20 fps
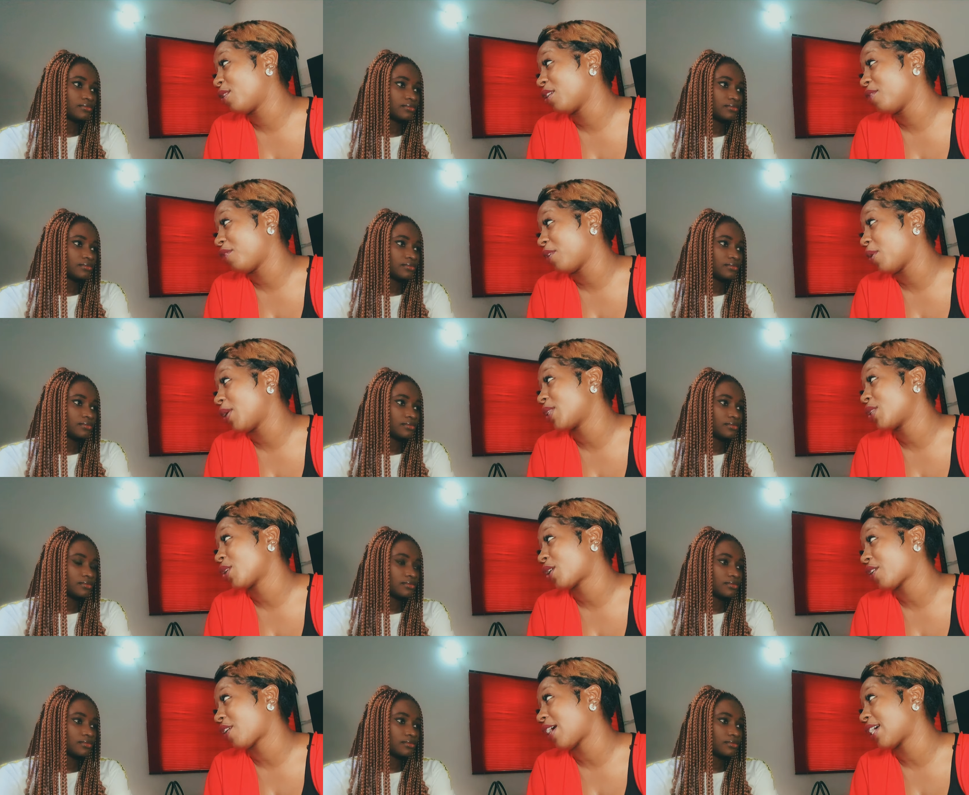Speaker 1: for a way
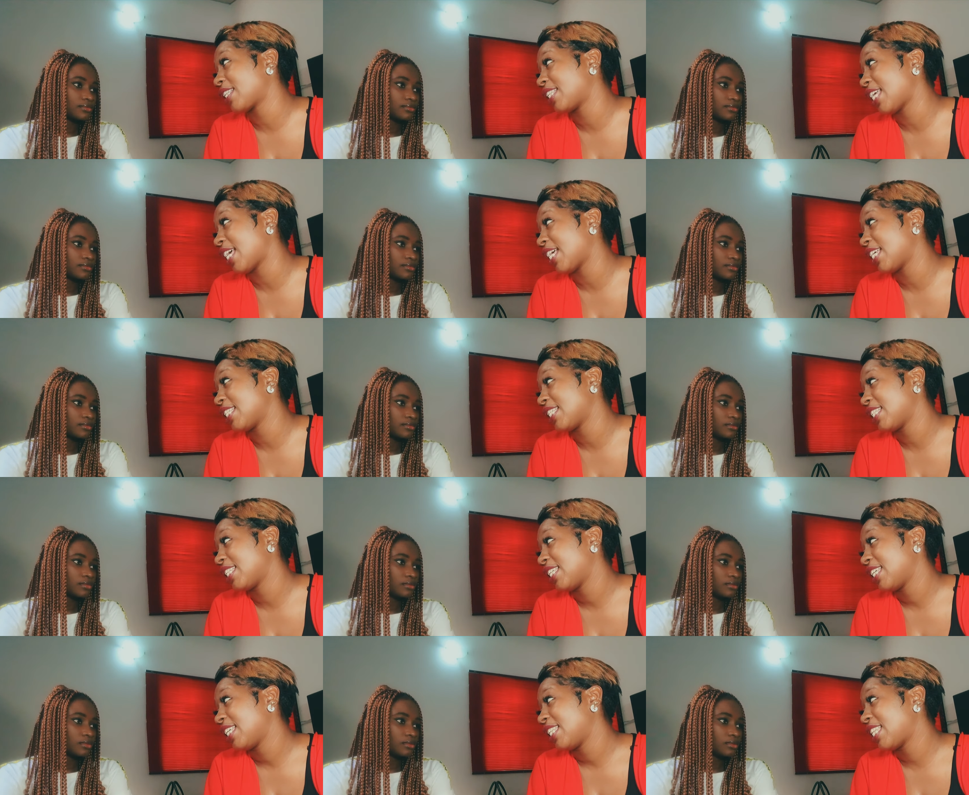to crack their.
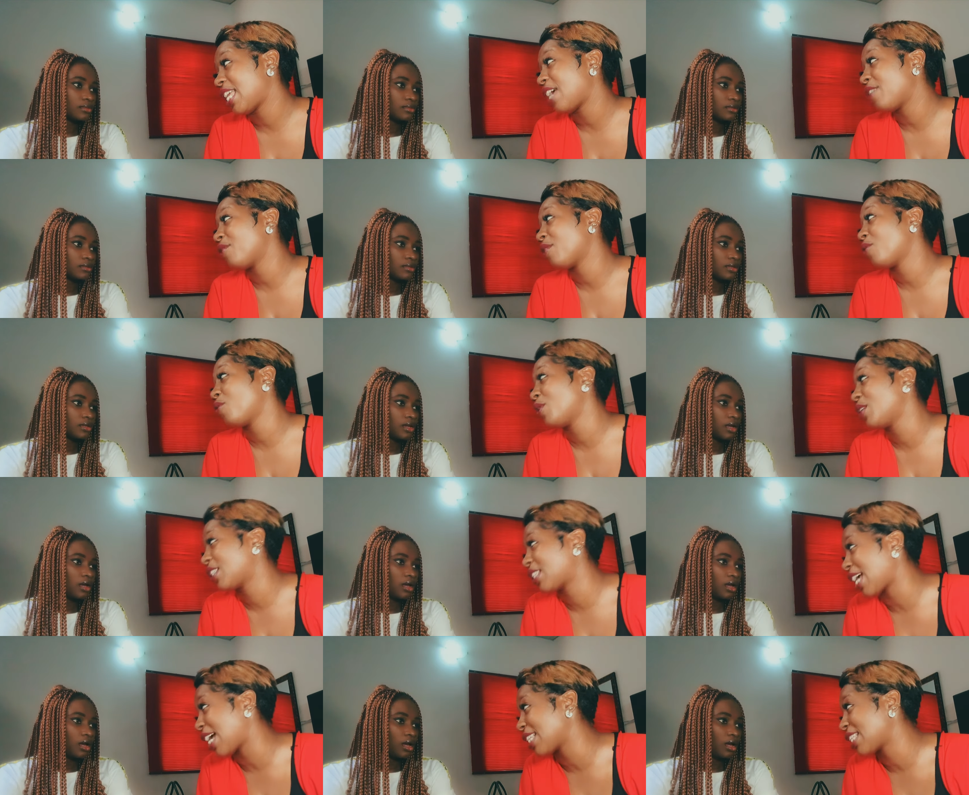They're even
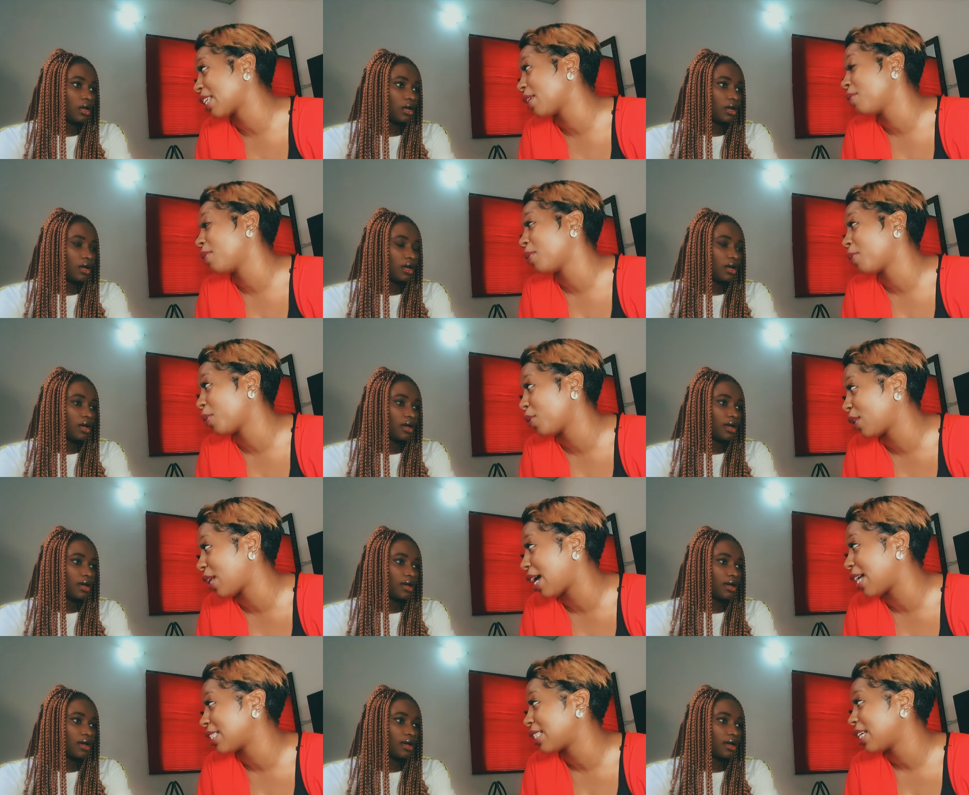asking people
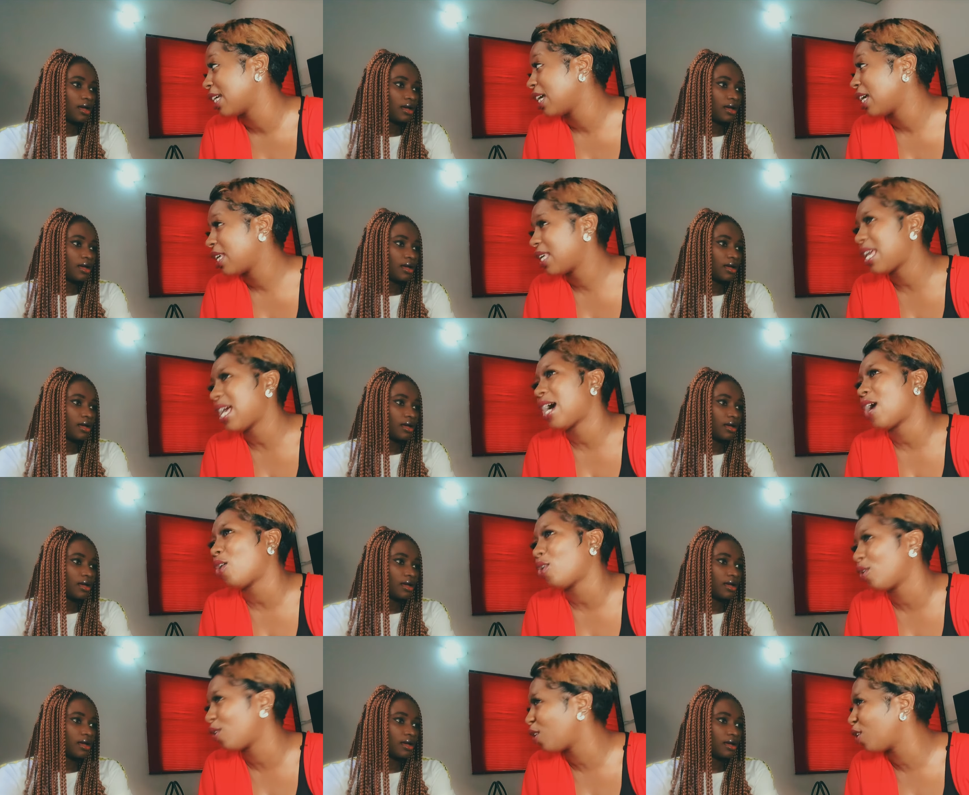that yeah,
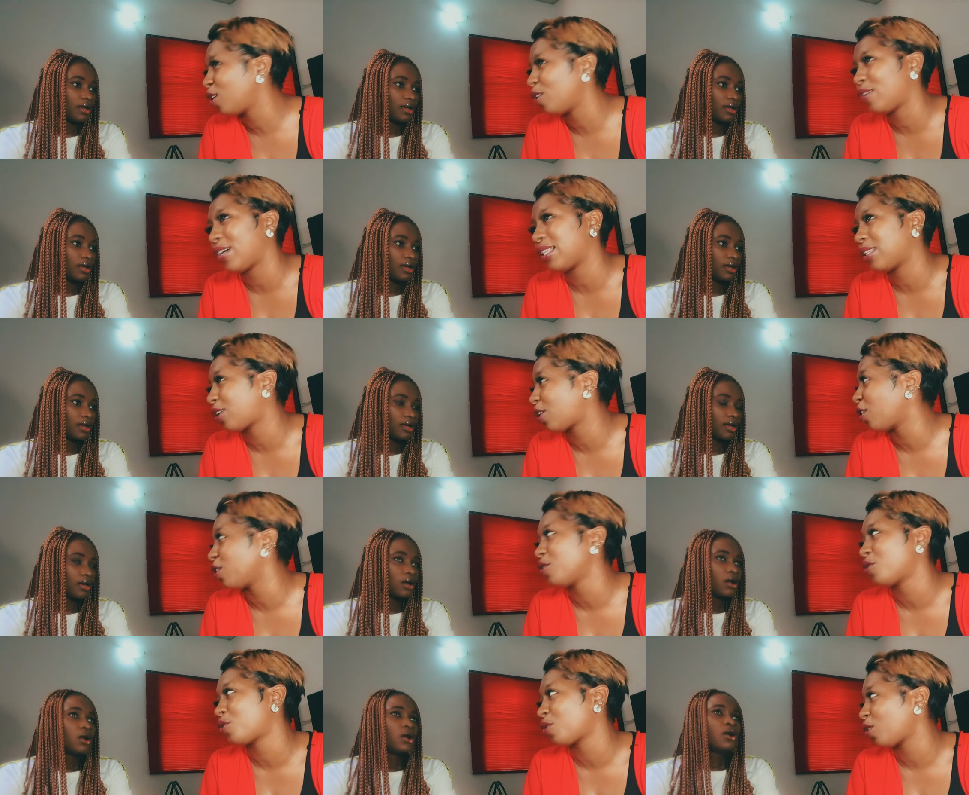all, all, over the
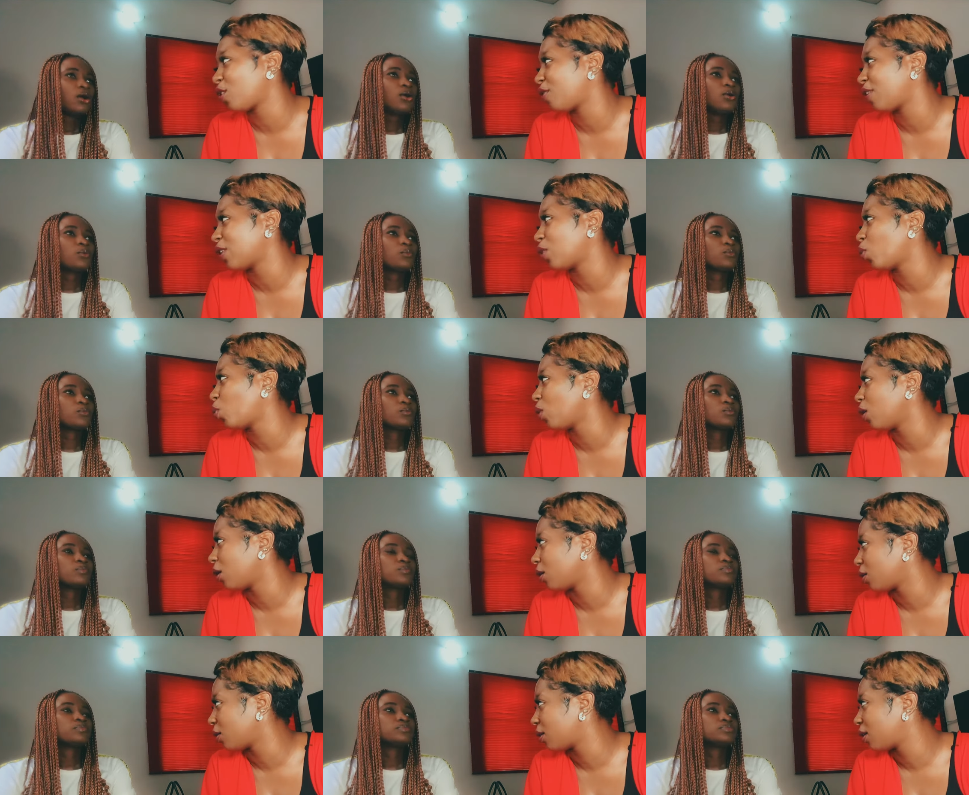country, all over the
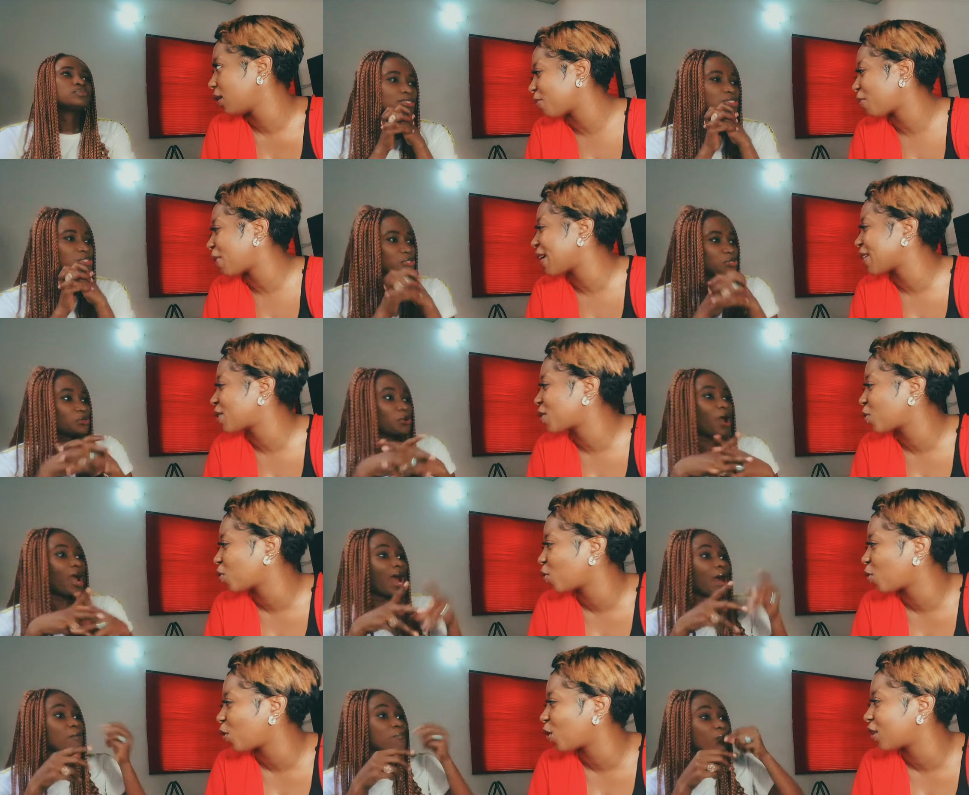world. Do you know
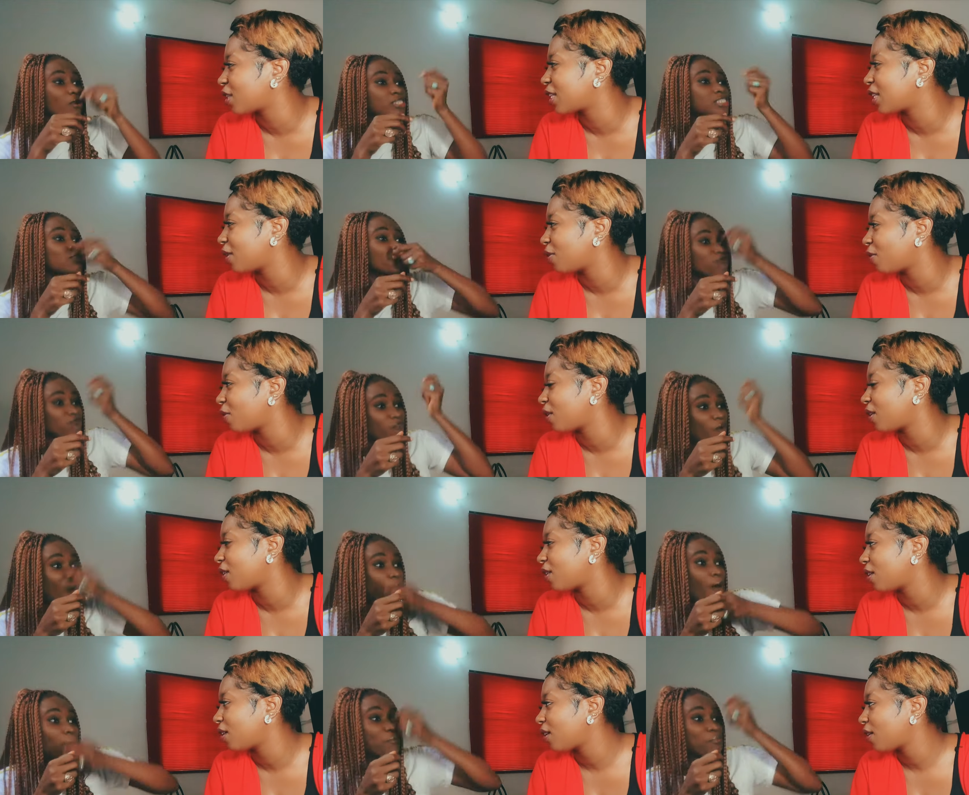how much
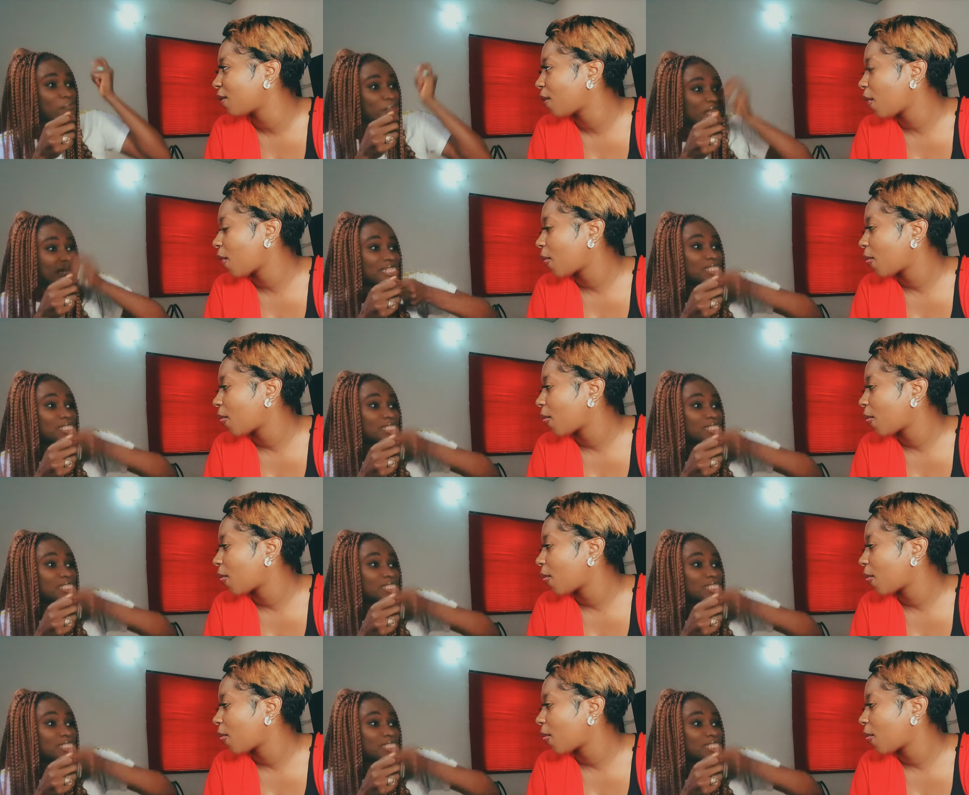four bit